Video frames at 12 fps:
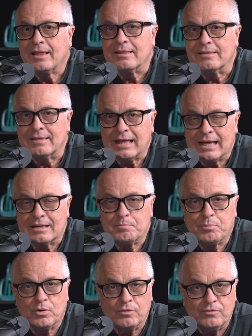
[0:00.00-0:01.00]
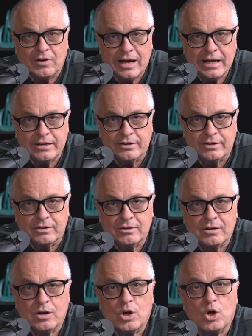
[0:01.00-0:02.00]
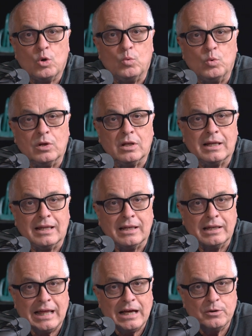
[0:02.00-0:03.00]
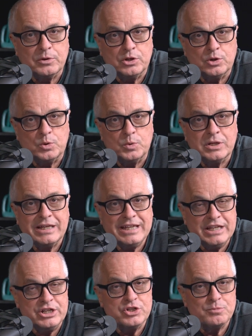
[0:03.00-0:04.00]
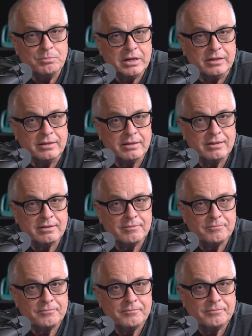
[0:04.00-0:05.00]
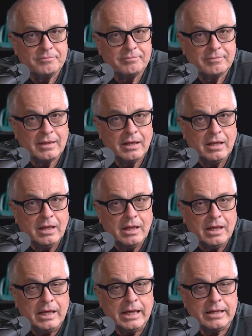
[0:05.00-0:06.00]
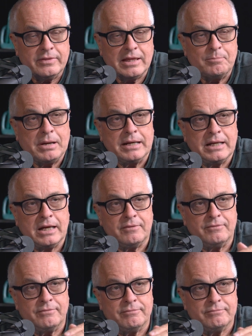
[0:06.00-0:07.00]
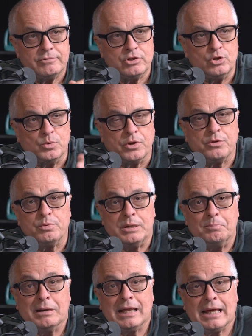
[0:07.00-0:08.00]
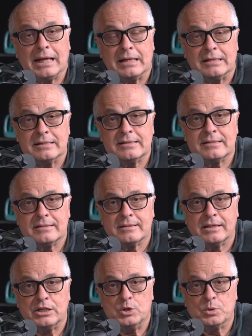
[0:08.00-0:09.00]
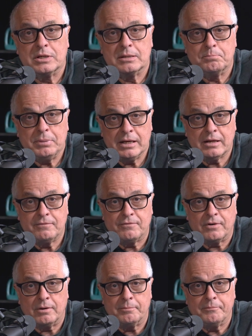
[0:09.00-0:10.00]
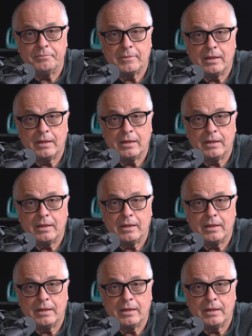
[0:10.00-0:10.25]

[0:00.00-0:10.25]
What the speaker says: that provider will allow you each month. And they might have 2 or 3 plans that you can pick from.